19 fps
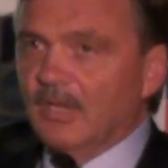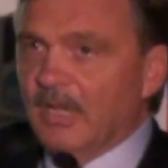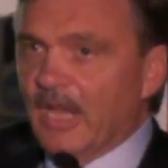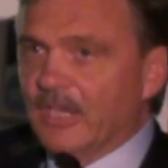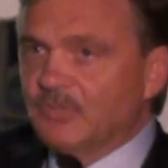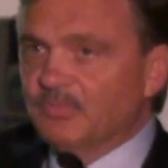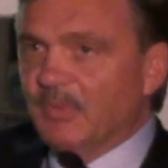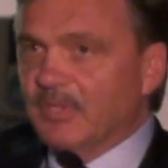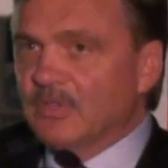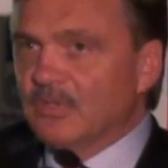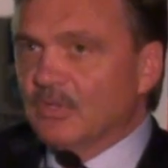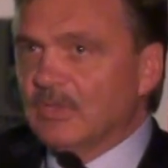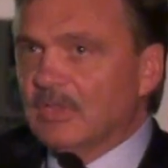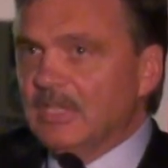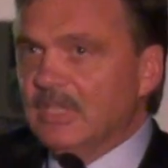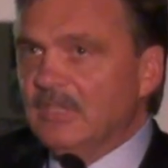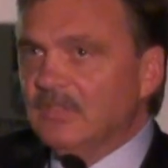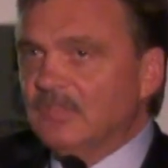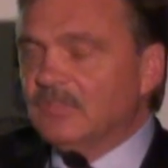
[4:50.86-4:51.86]
last but
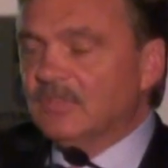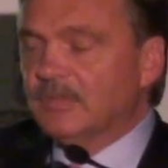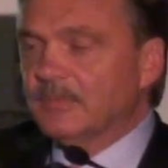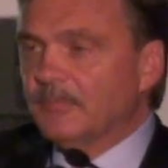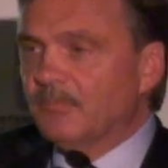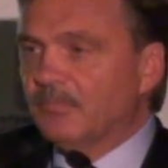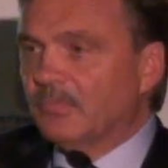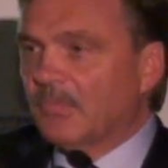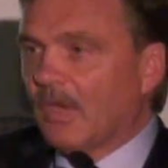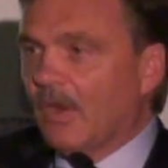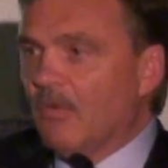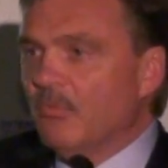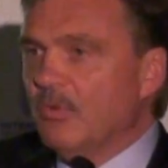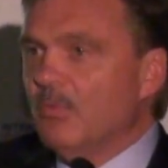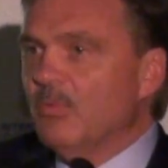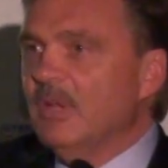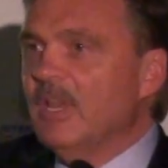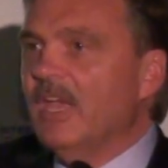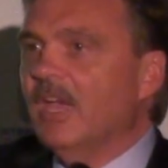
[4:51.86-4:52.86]
not least,
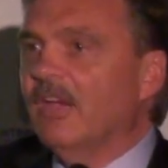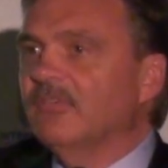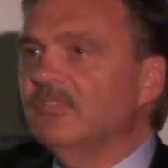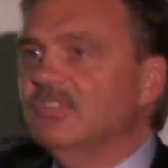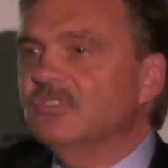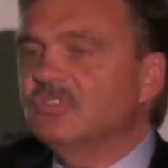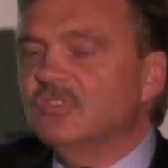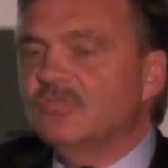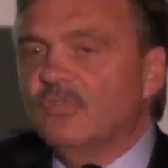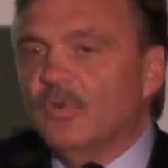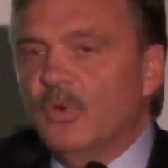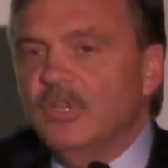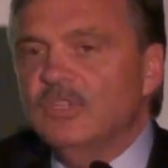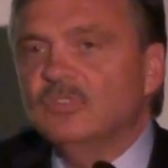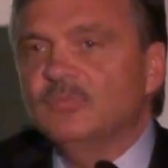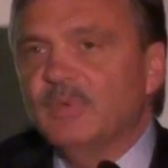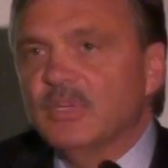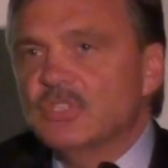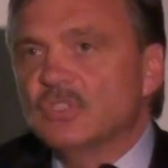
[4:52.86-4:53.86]
we will have this very
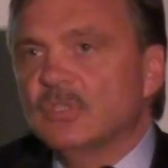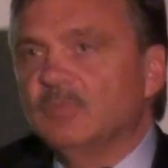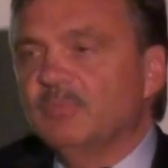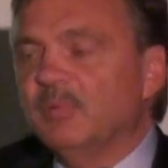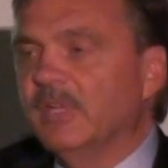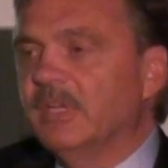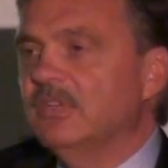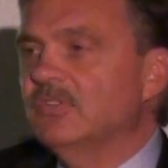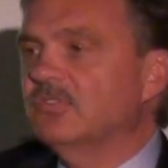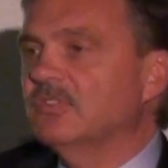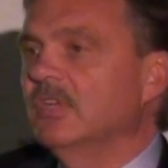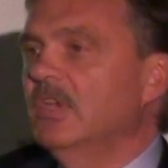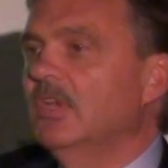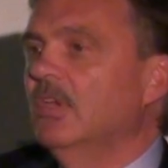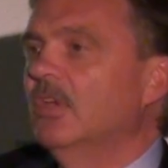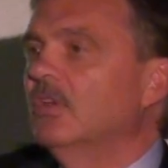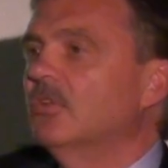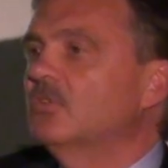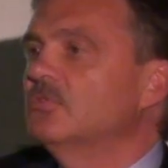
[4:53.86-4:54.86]
special place
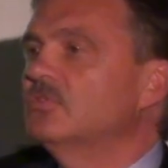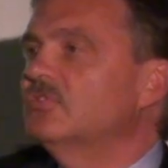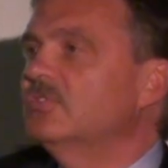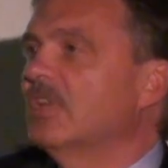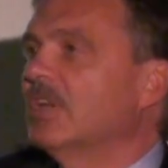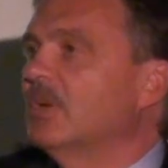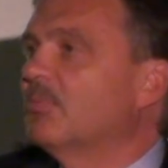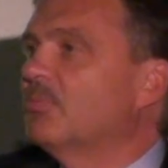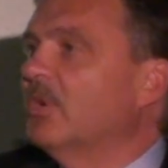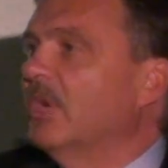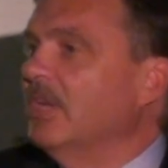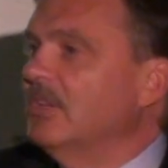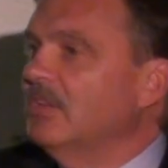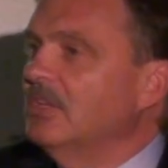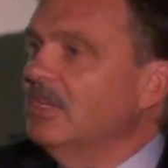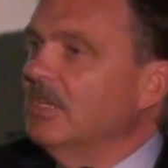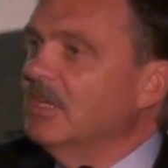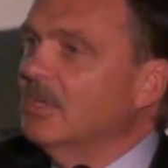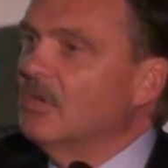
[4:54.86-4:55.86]
to
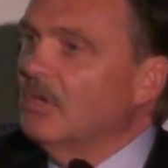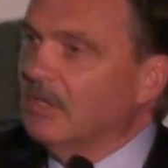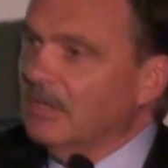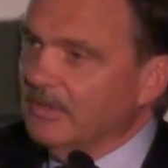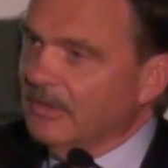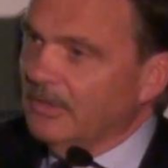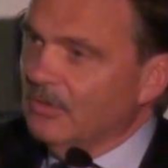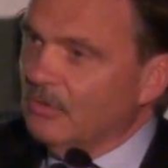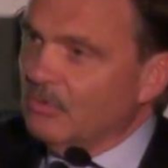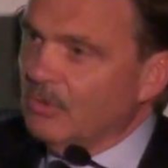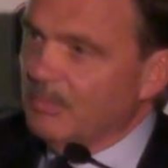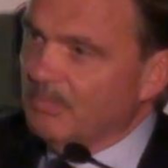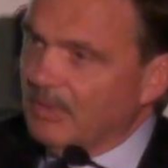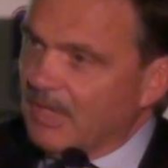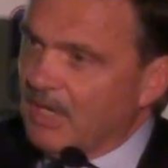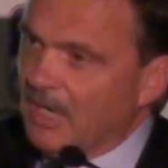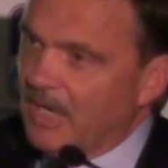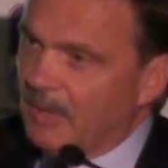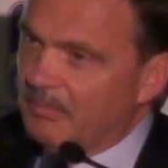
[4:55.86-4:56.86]
celebrate the Golden
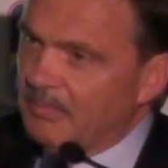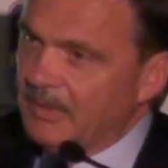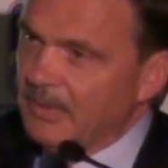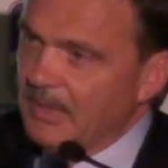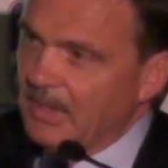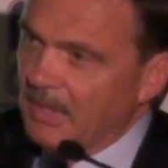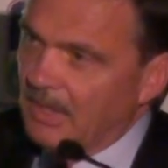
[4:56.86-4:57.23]
Triple Club.